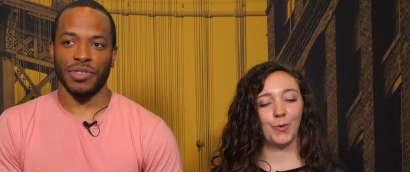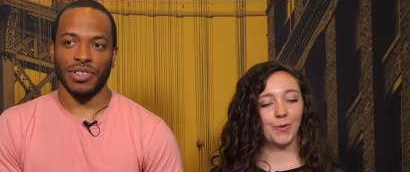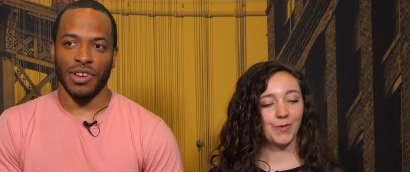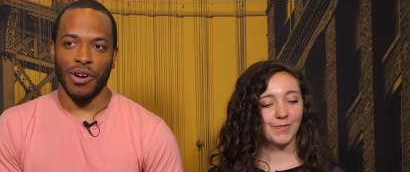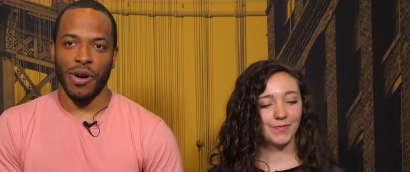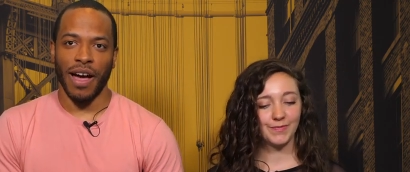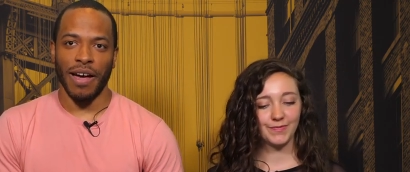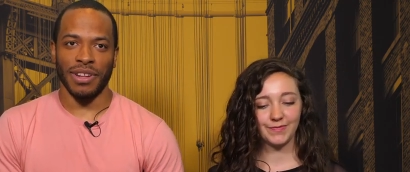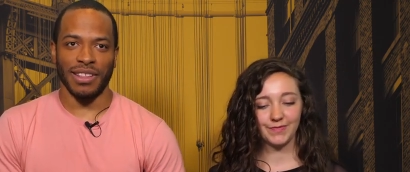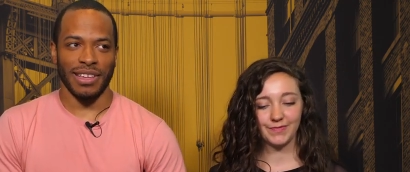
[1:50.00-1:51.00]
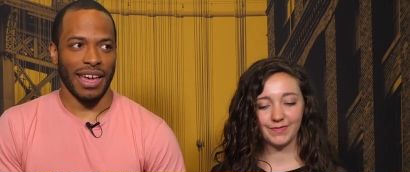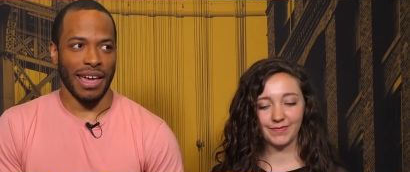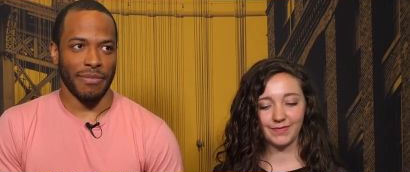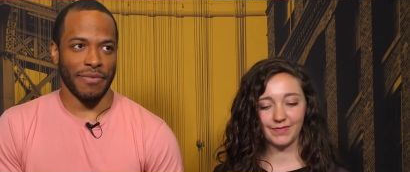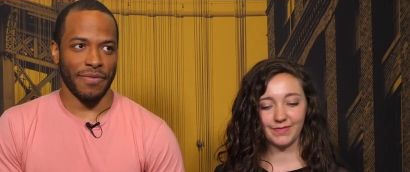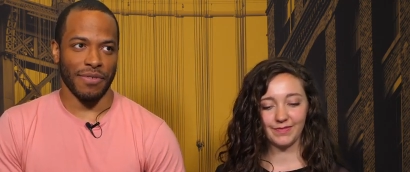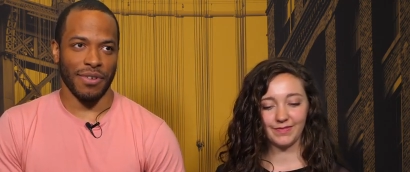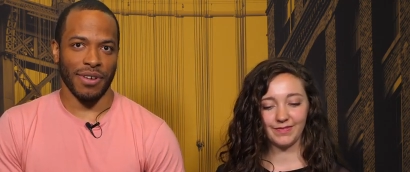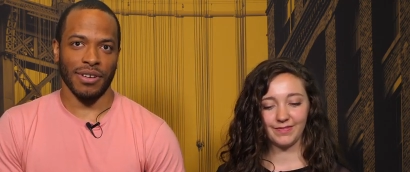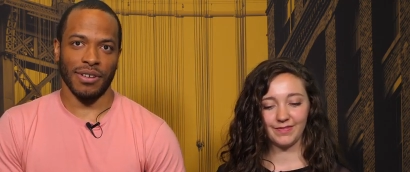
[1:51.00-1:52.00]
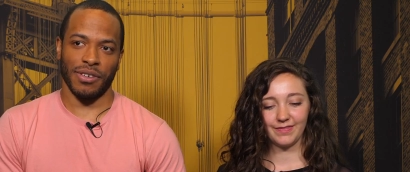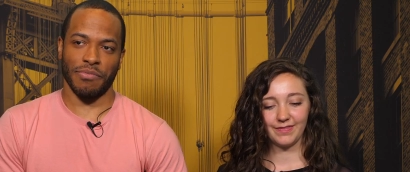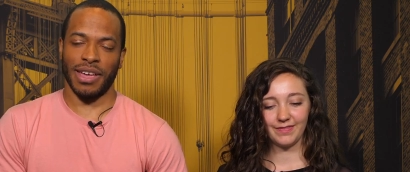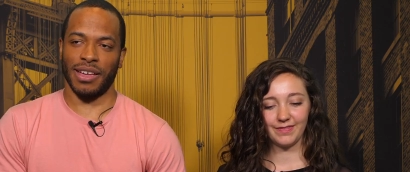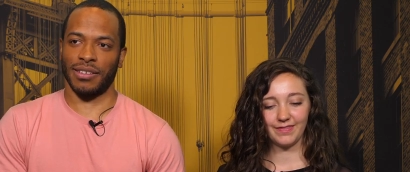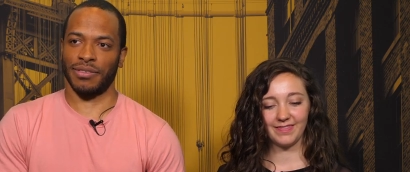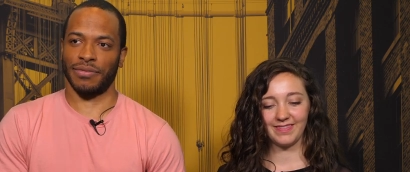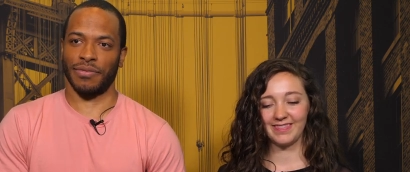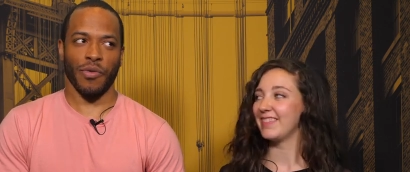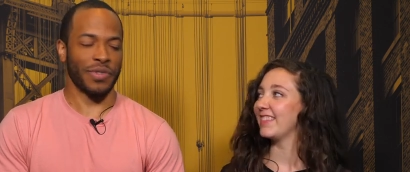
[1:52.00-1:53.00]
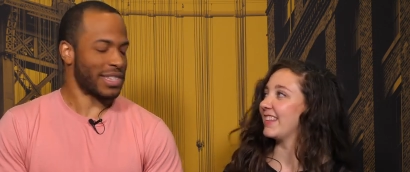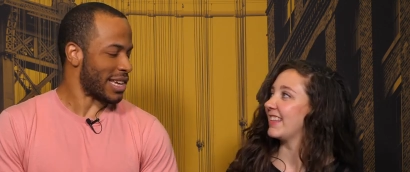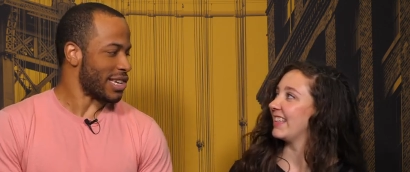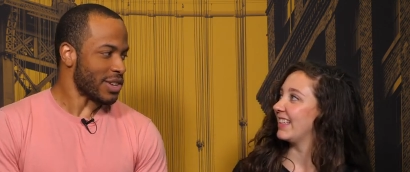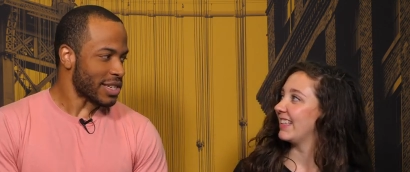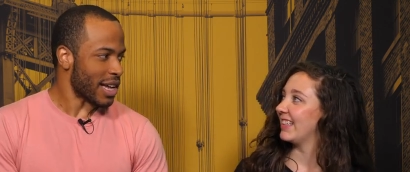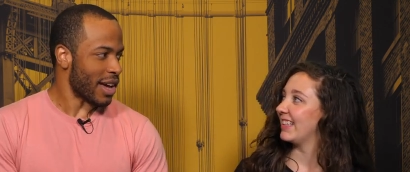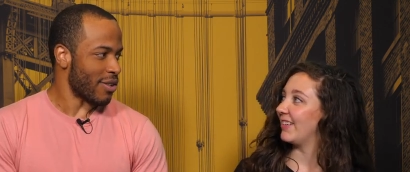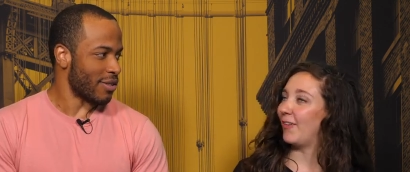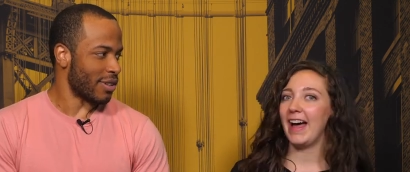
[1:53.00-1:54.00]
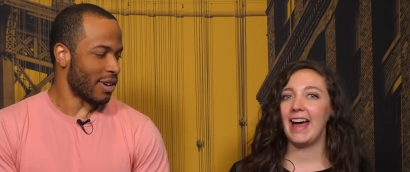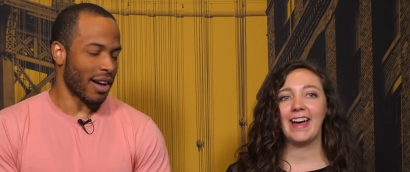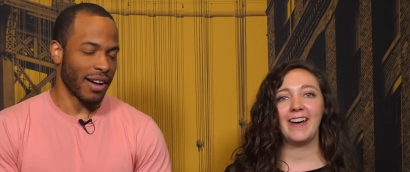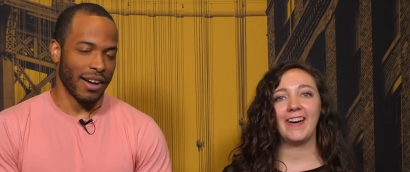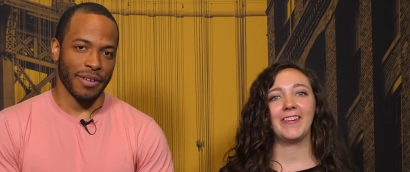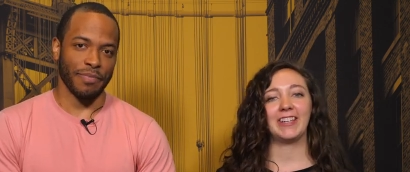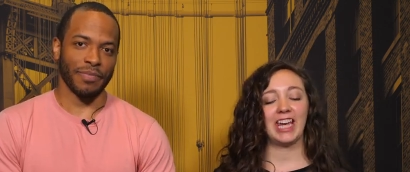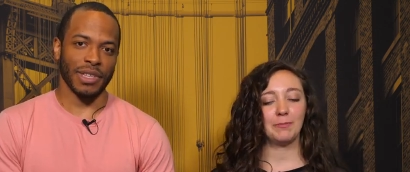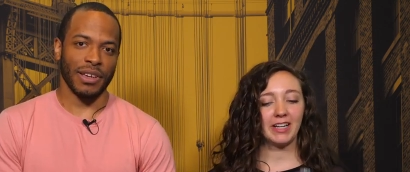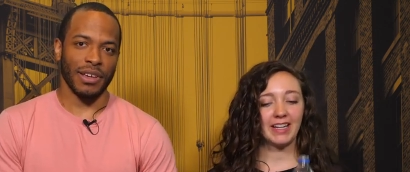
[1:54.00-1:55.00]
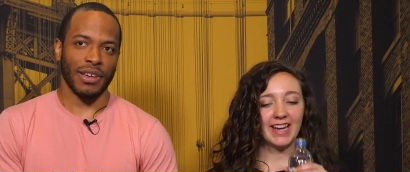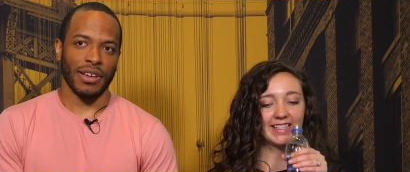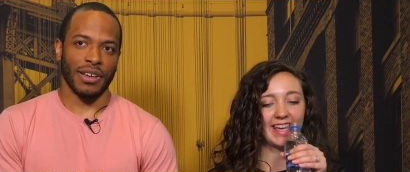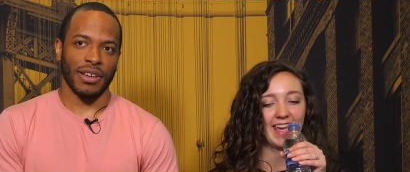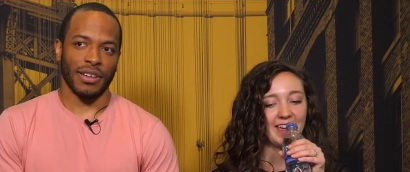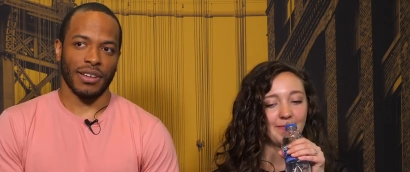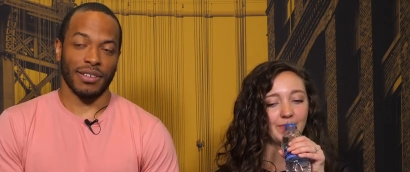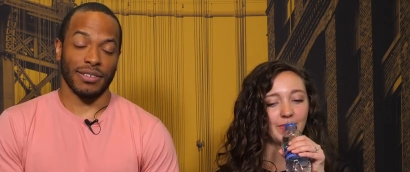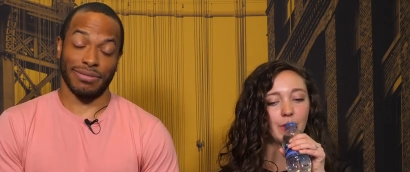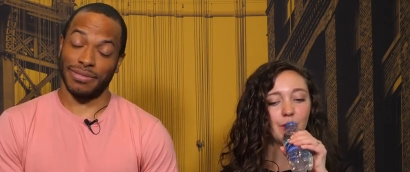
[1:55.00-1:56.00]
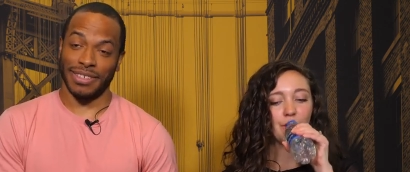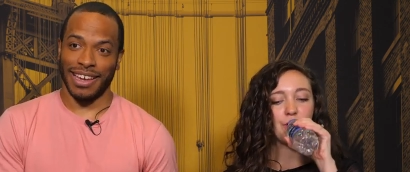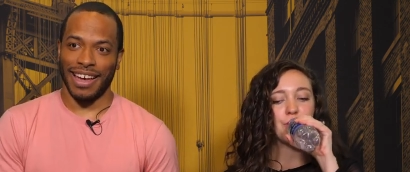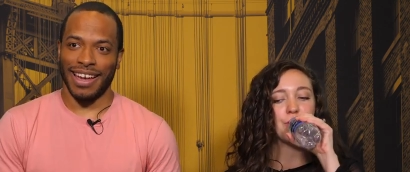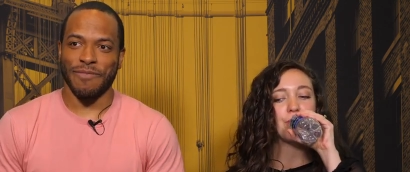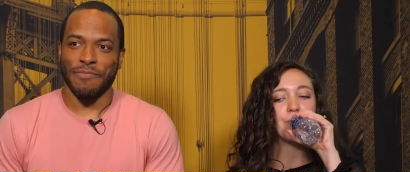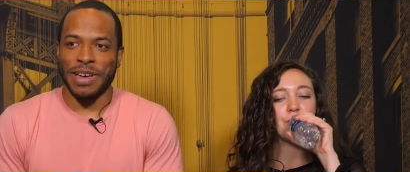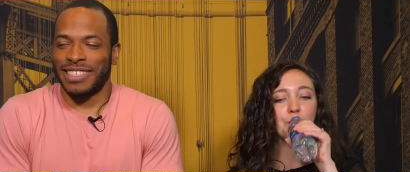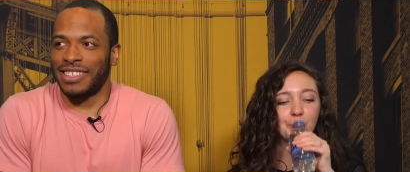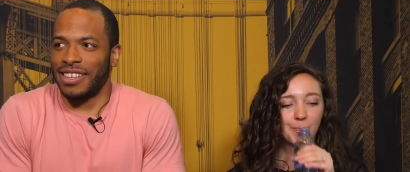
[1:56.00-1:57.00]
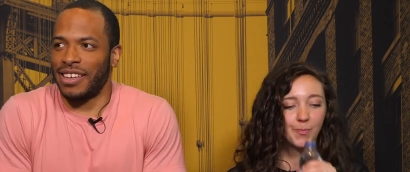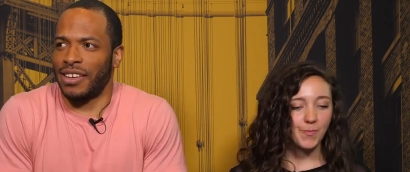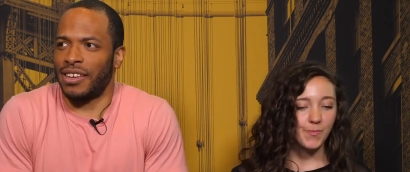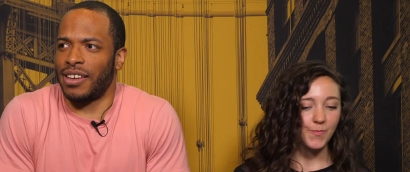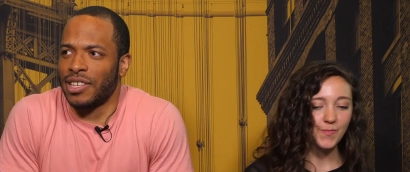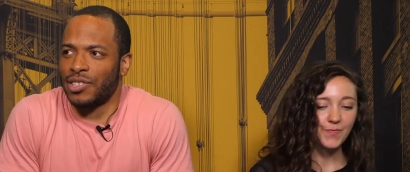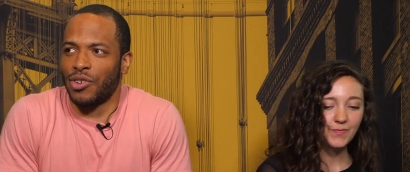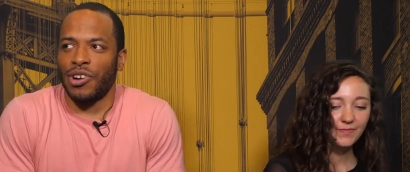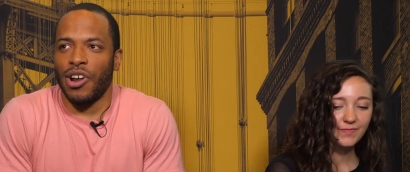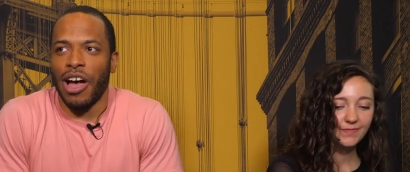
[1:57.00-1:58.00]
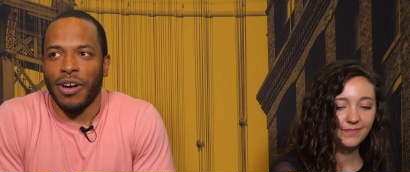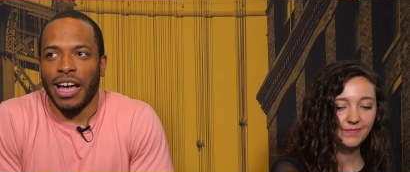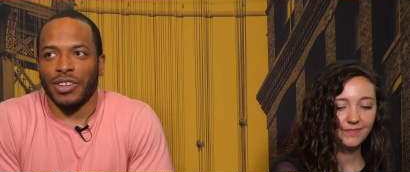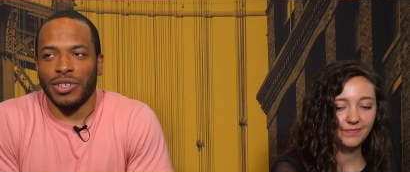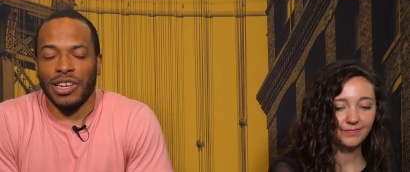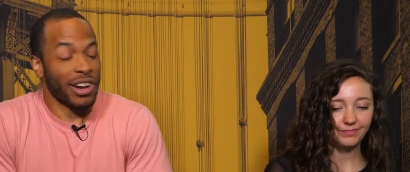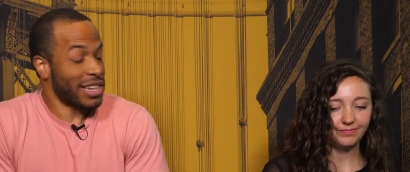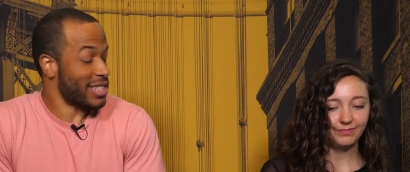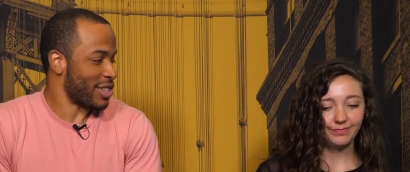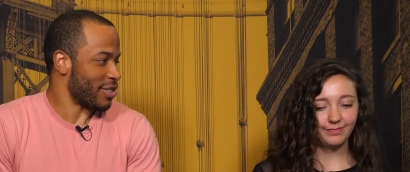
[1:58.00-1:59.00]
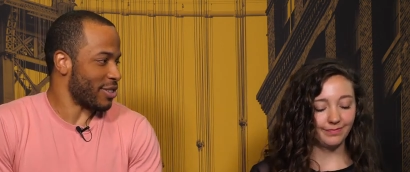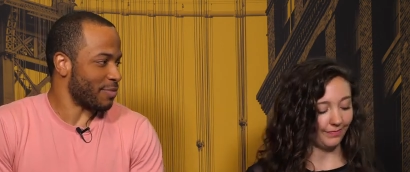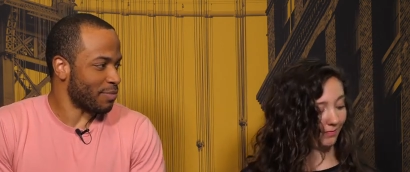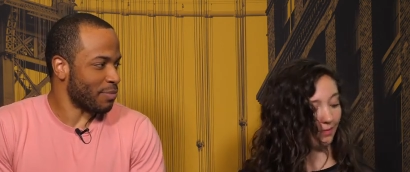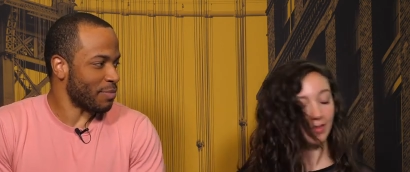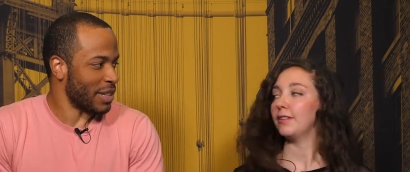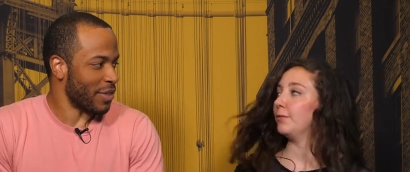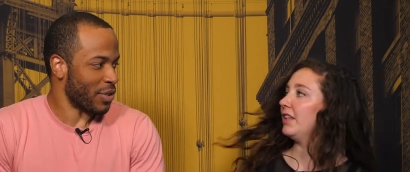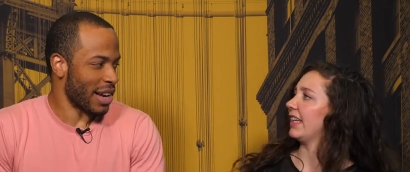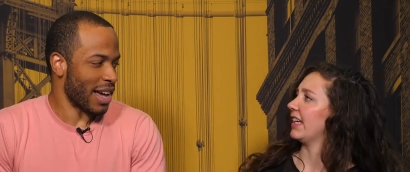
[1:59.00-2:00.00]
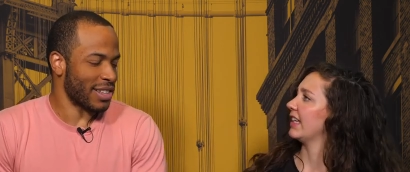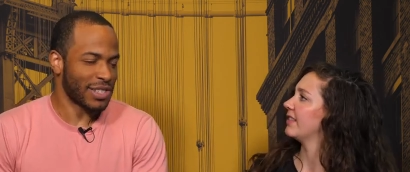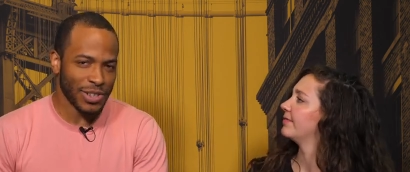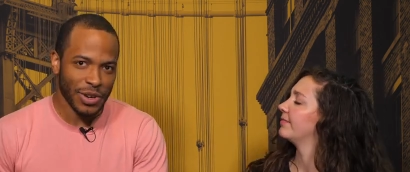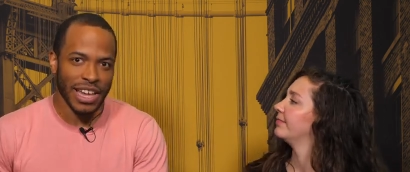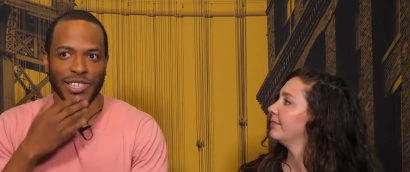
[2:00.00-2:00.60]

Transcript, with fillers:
Speaker 1: so, I've been in the game for, oh man, over 10 years now. Wow, um, game
Speaker 2: recognized game.
Speaker 1: Yeah, and basically I started out actually in architecture, believe really? it or not. So yeah,